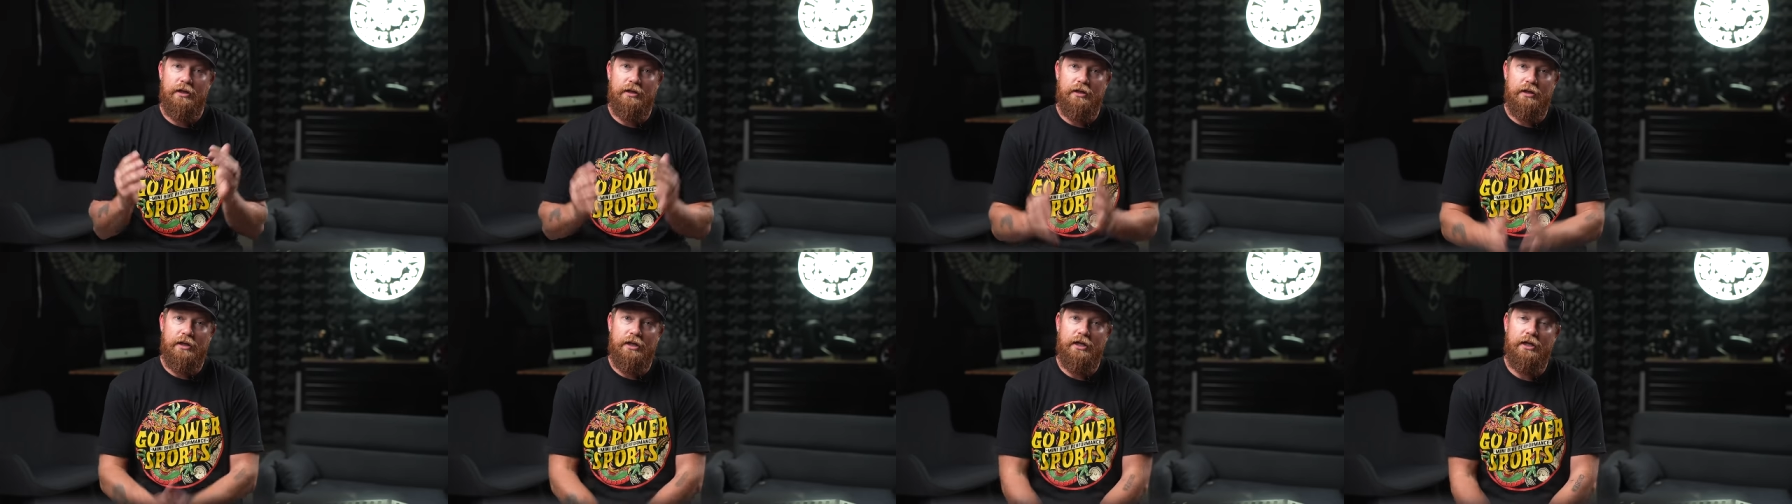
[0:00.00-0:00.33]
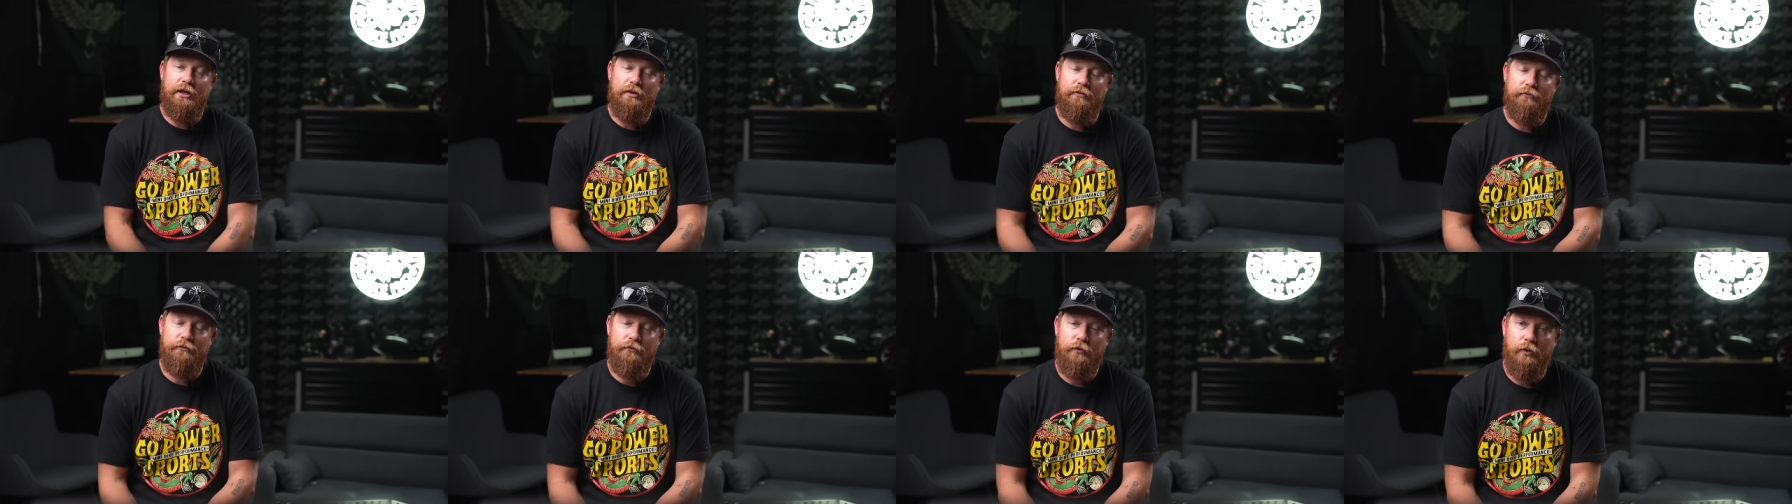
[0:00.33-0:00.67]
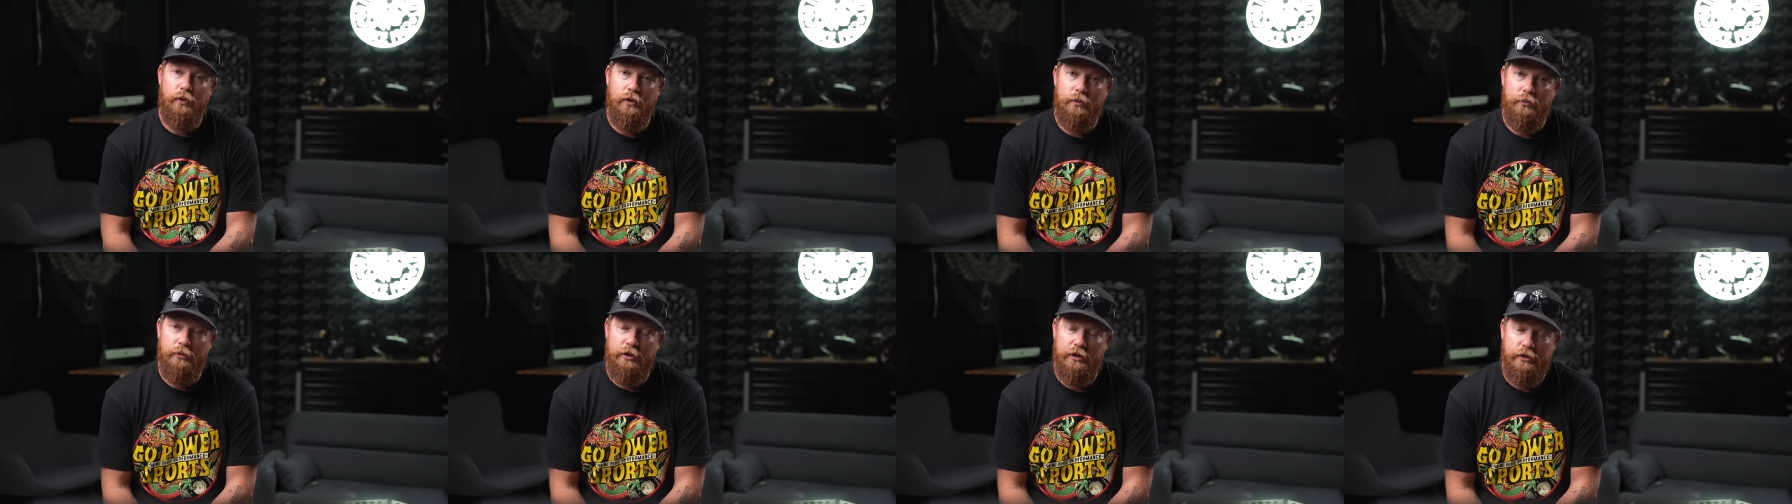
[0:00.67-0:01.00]
Then
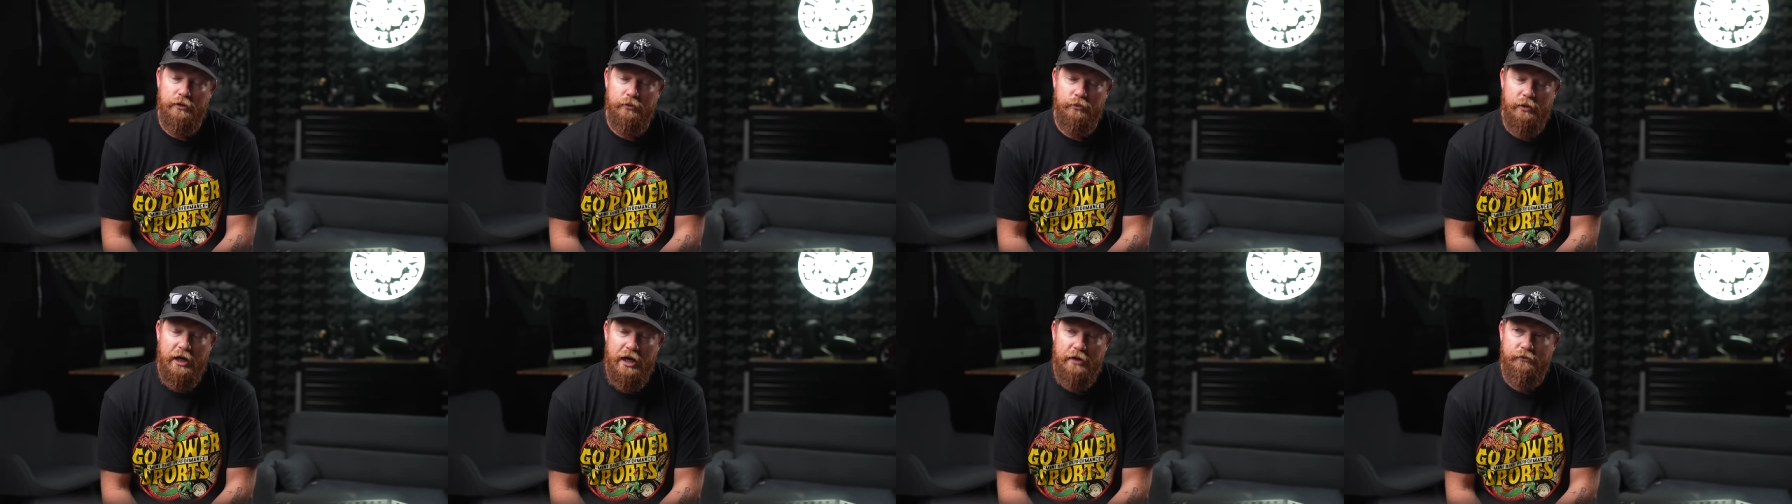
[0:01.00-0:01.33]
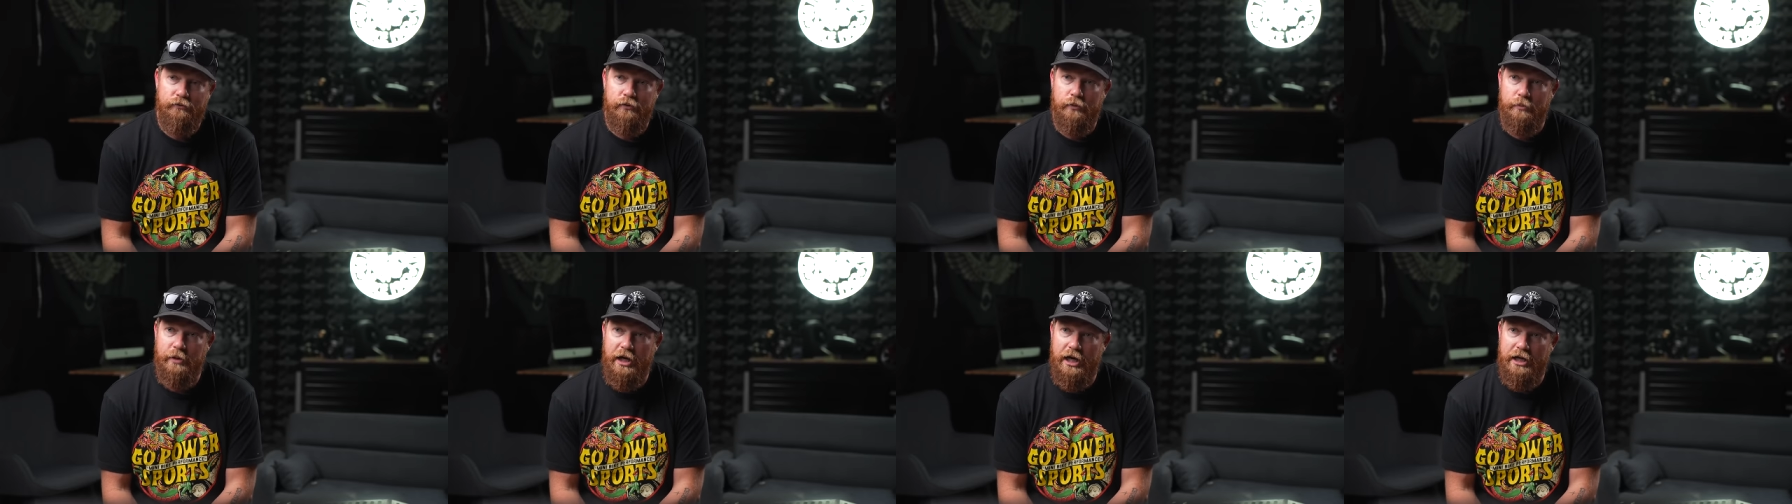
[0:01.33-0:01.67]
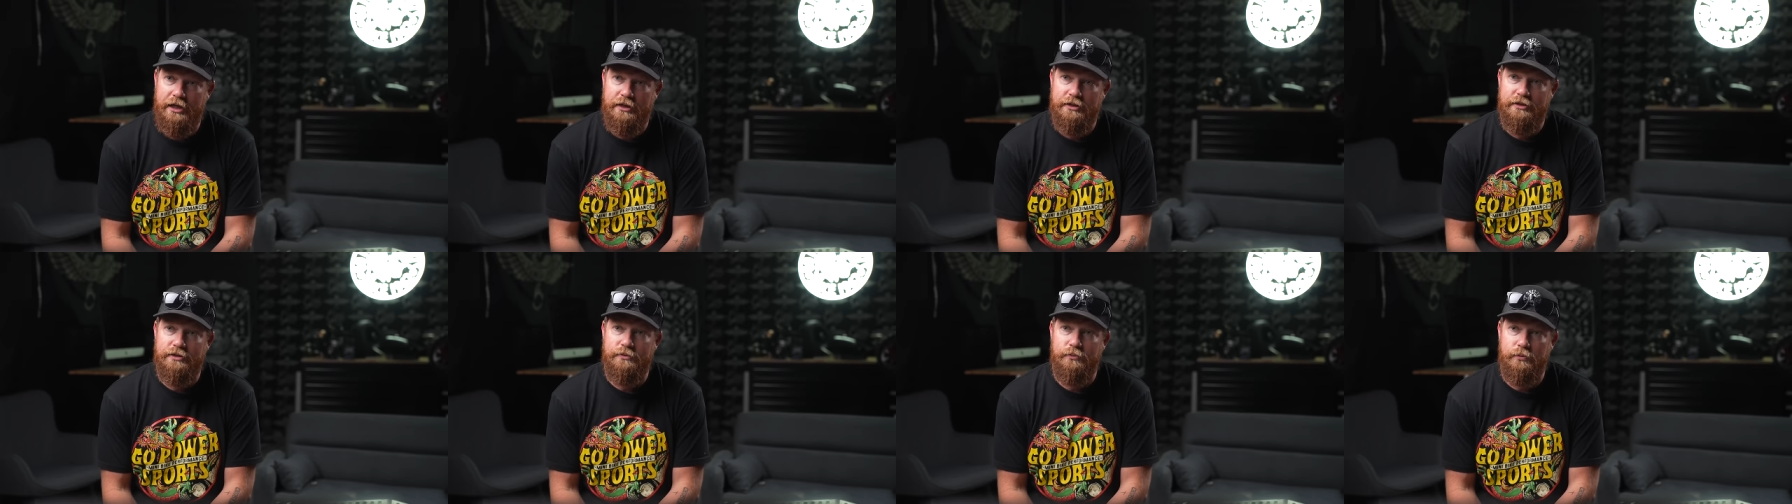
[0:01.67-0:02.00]
for one of the raffle
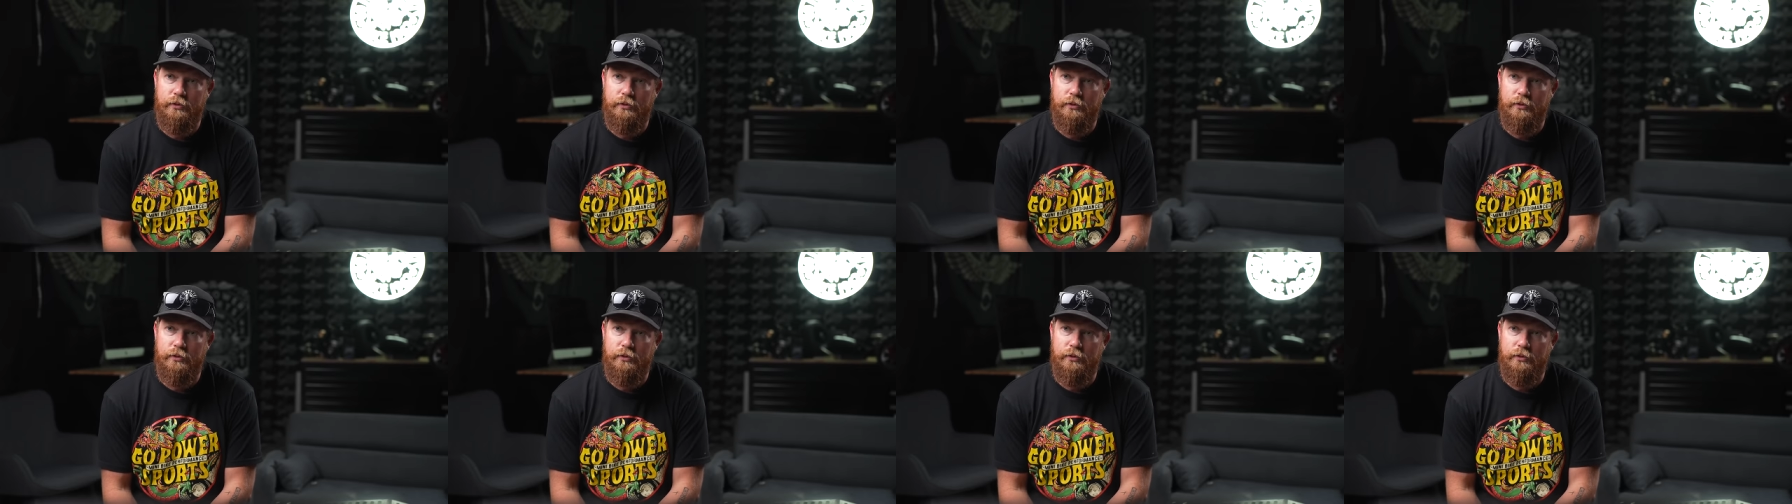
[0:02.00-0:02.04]
bikes,